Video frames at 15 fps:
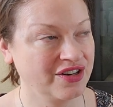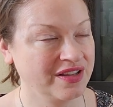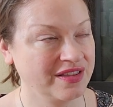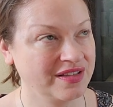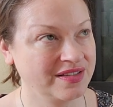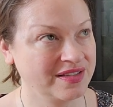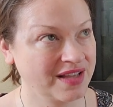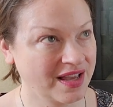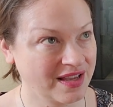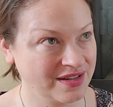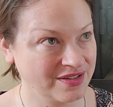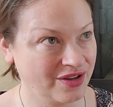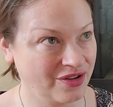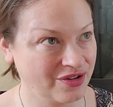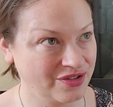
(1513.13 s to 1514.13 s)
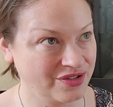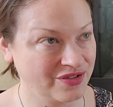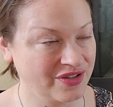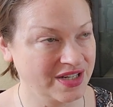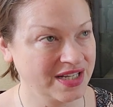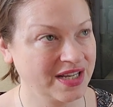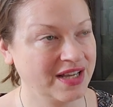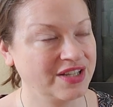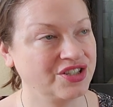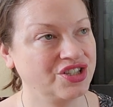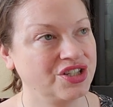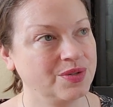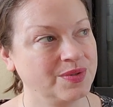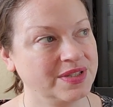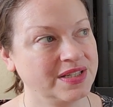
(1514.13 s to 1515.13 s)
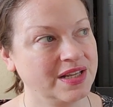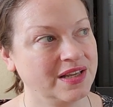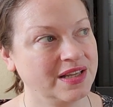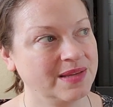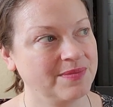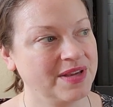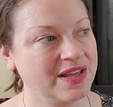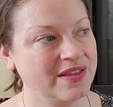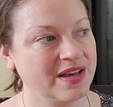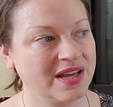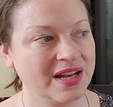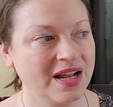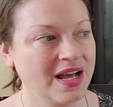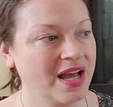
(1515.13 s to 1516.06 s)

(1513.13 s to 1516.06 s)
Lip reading: at the second Dollar Tree, and she was telling me that